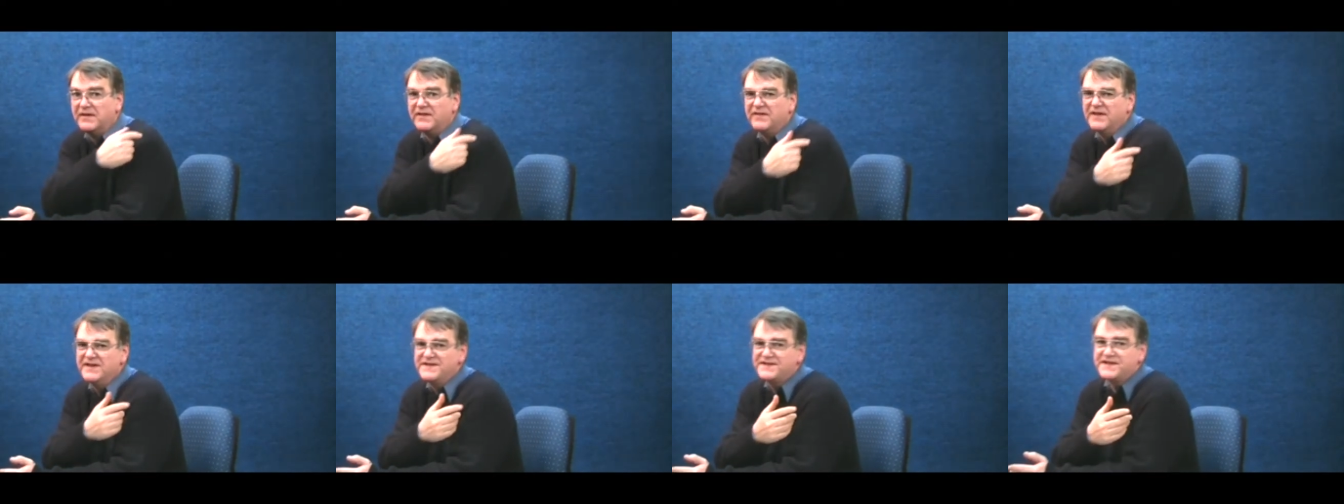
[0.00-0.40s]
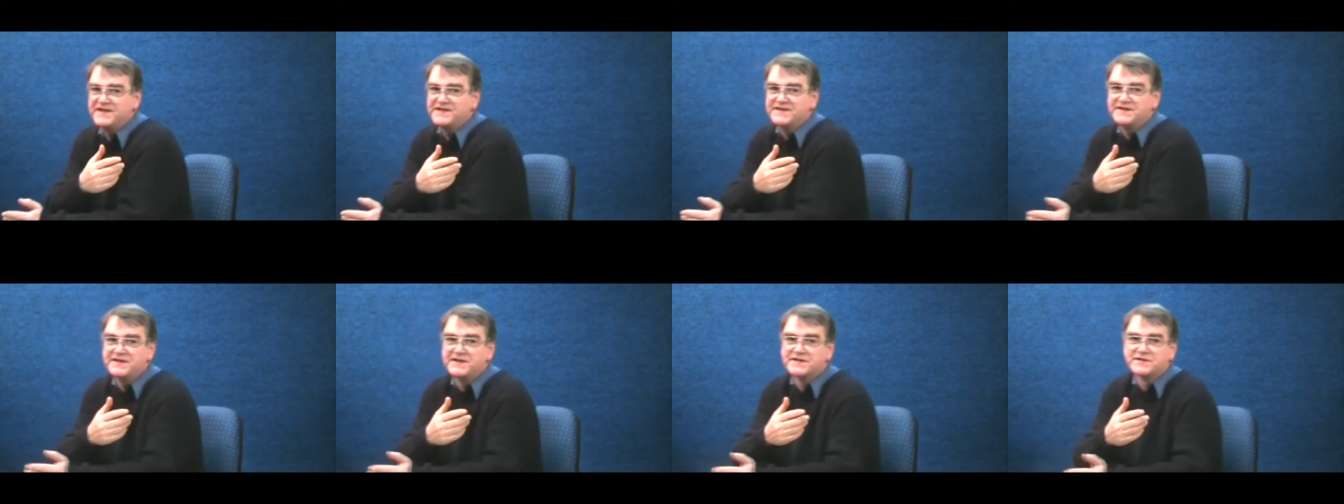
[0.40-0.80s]
this
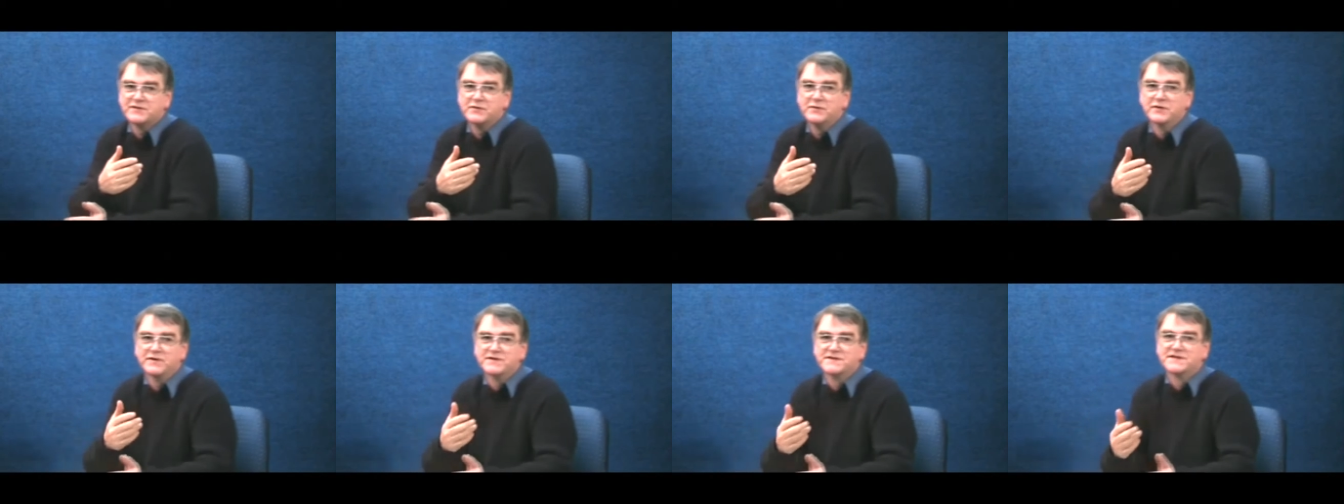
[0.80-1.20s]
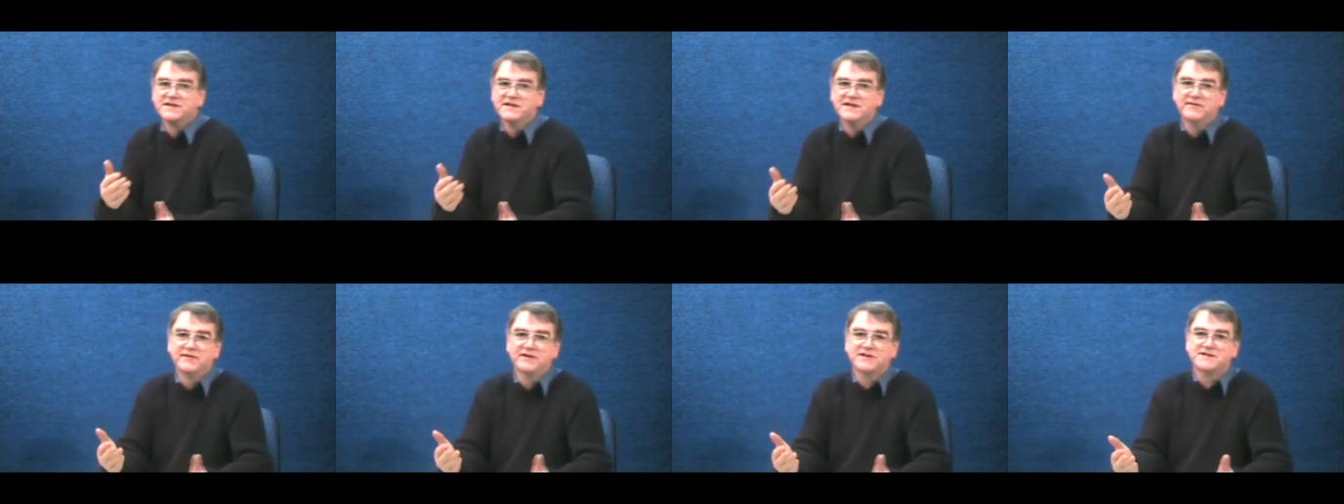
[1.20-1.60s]
isn't as good as
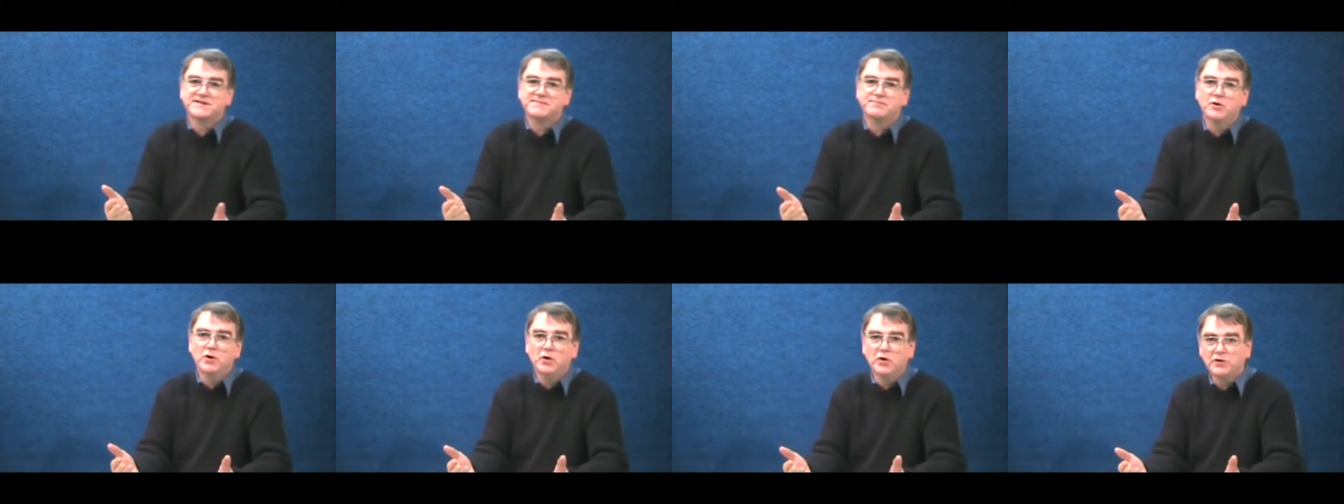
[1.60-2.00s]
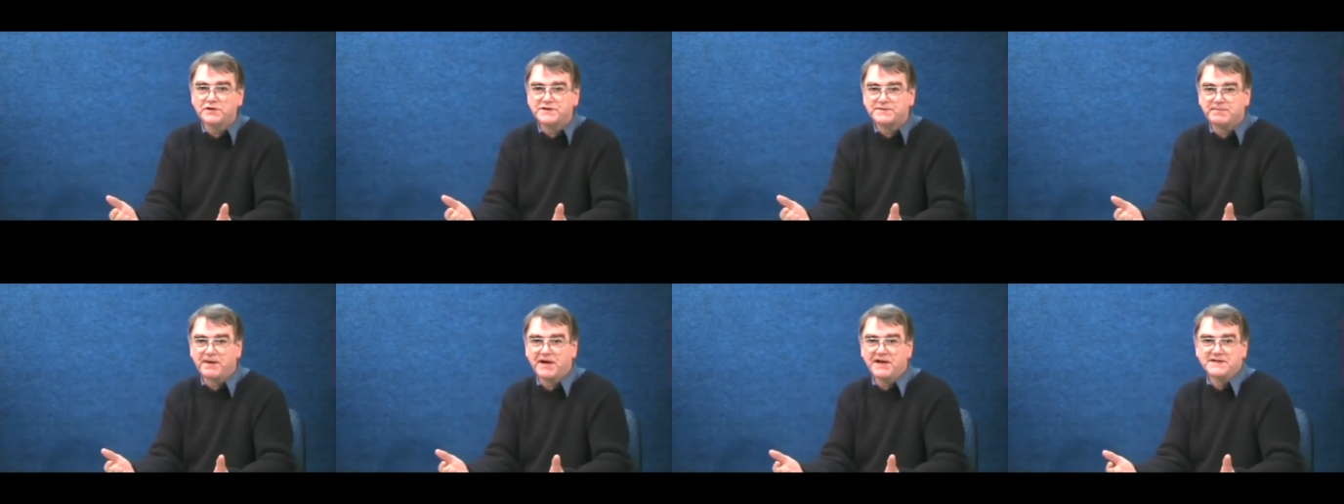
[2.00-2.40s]
leaving a small
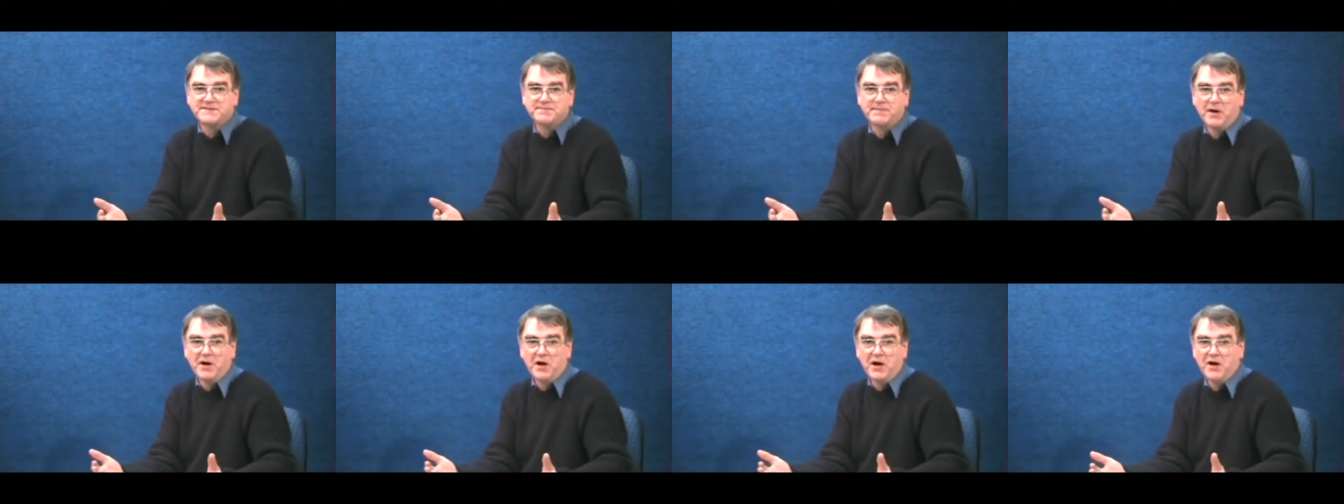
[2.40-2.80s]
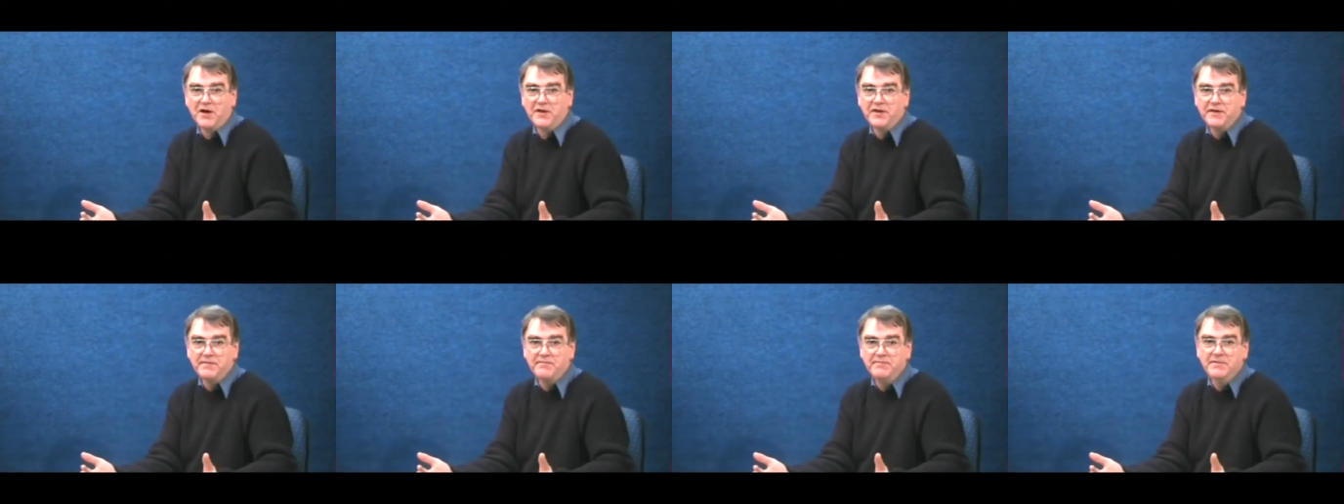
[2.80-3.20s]
space
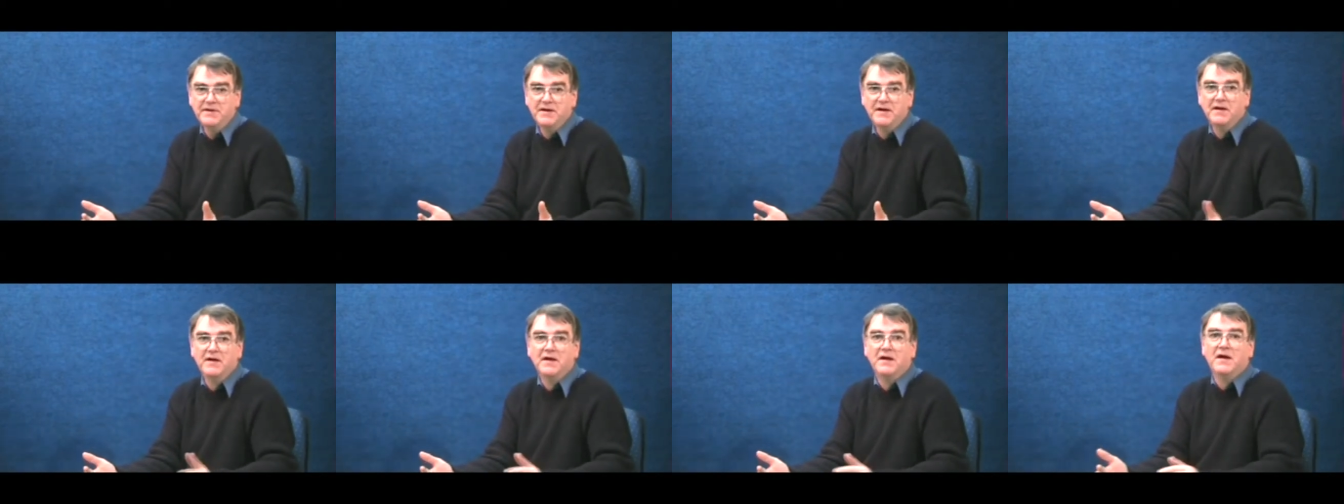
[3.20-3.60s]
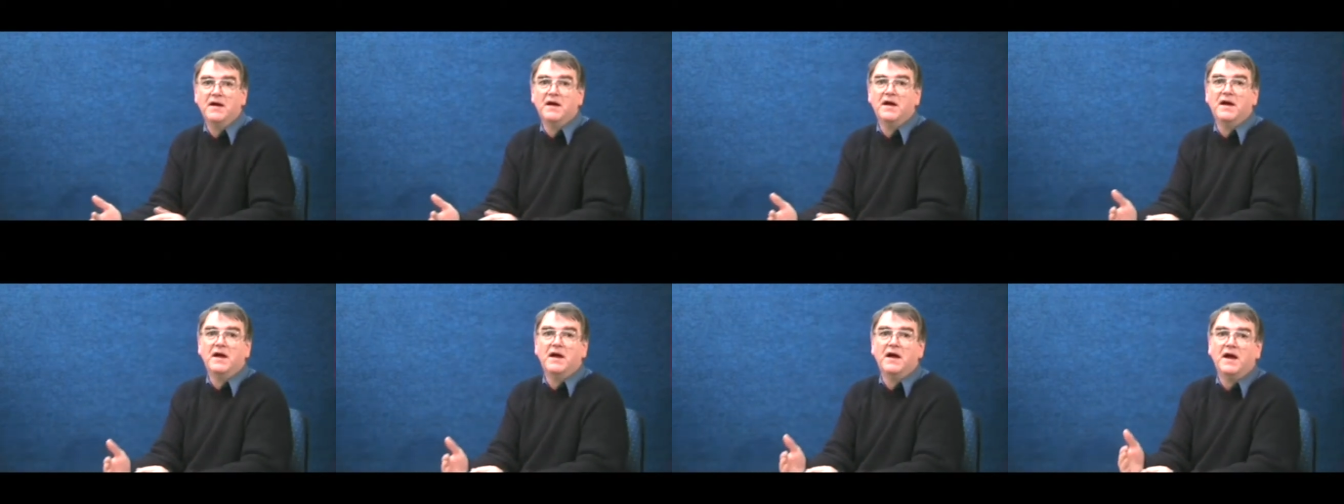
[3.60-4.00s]
behind them
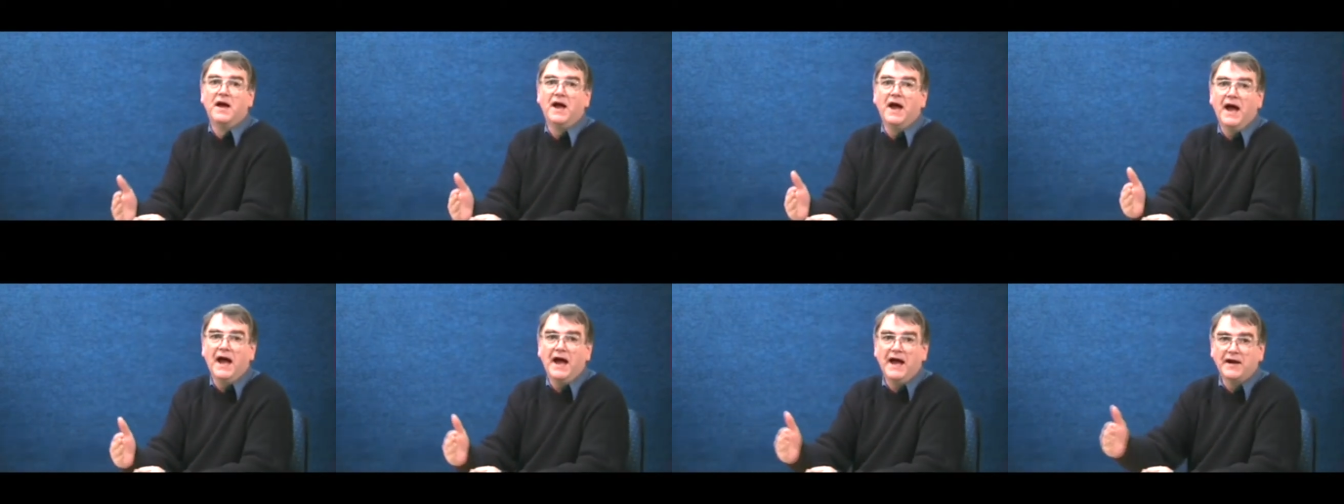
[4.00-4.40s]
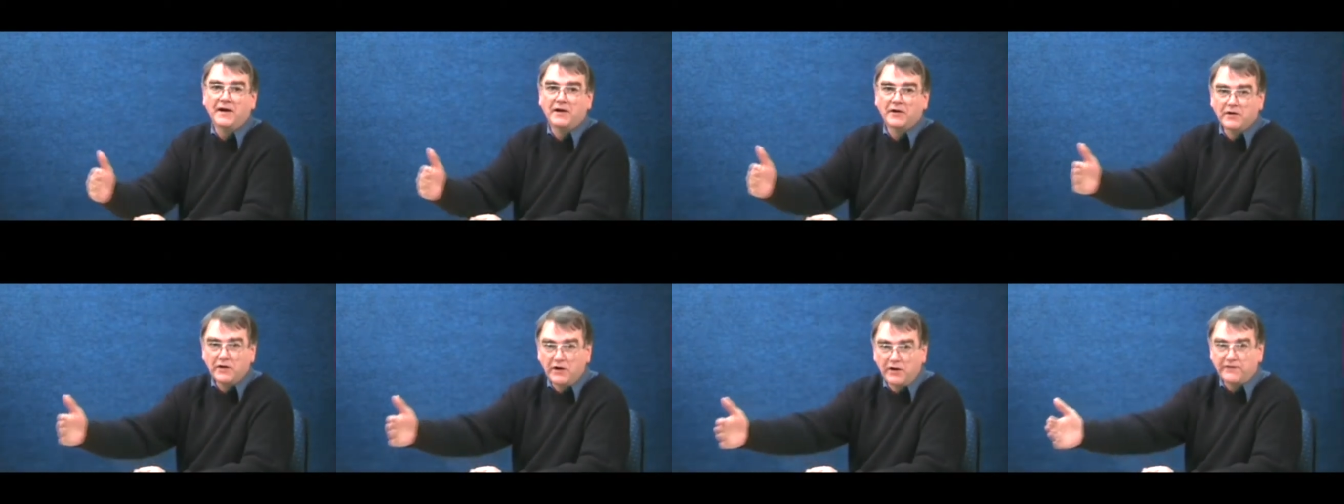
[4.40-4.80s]
and a
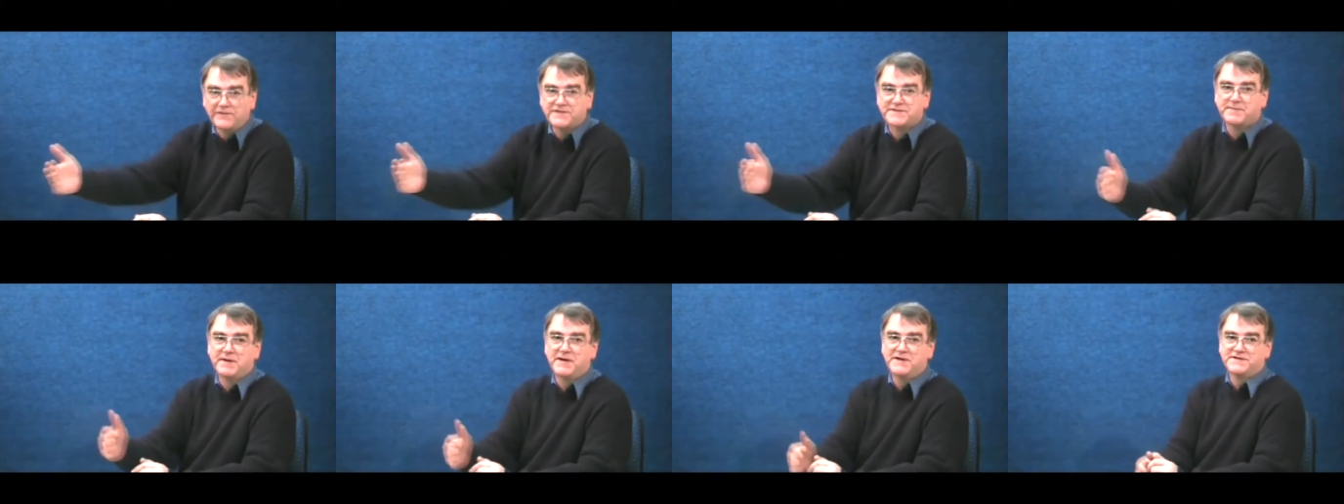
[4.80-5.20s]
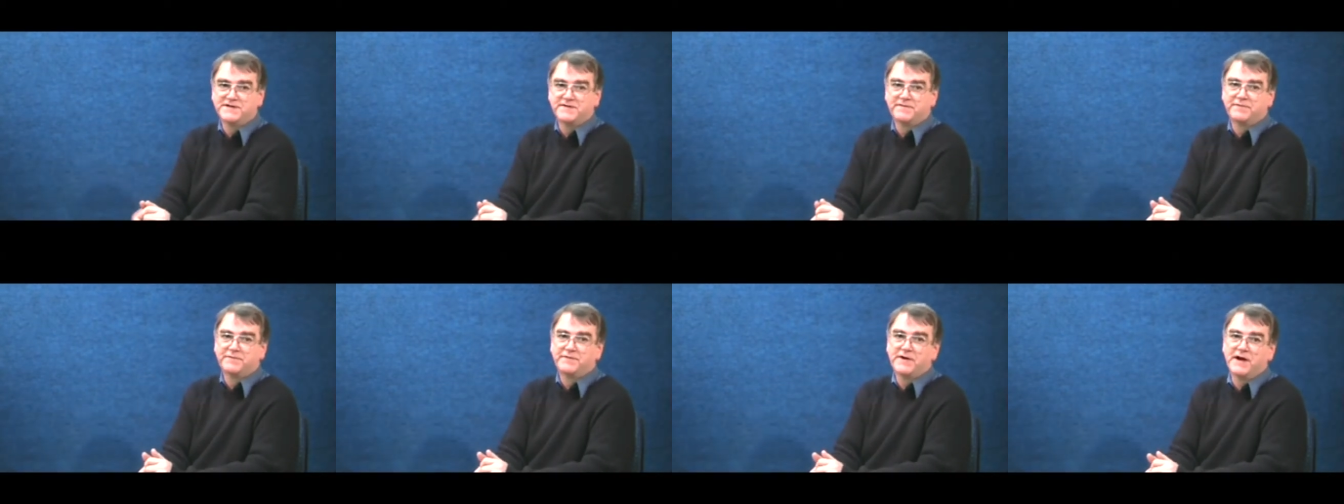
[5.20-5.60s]
lot of space
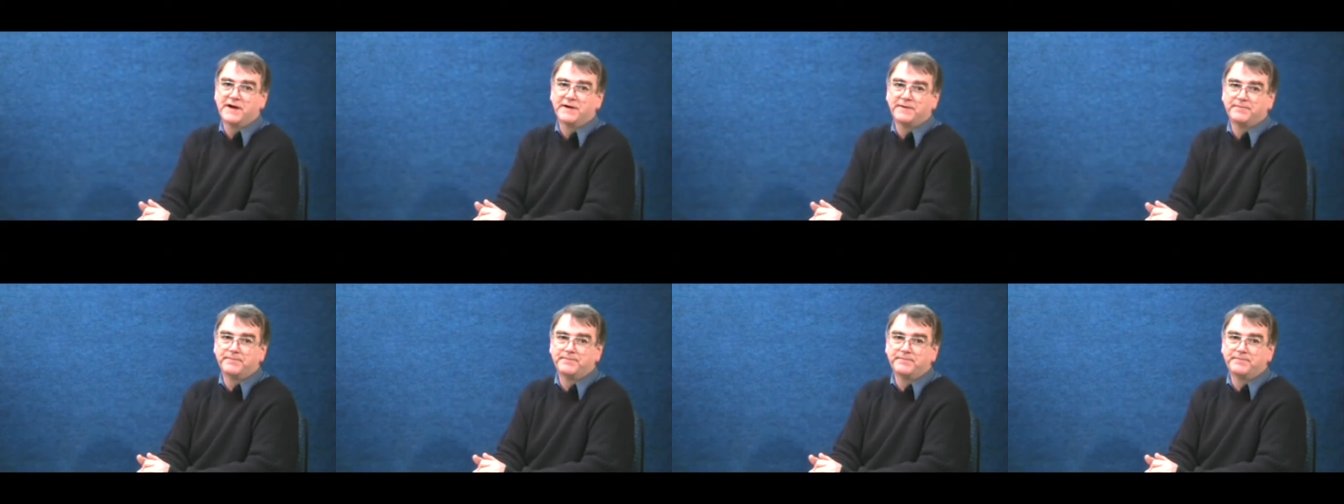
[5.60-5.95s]
in front.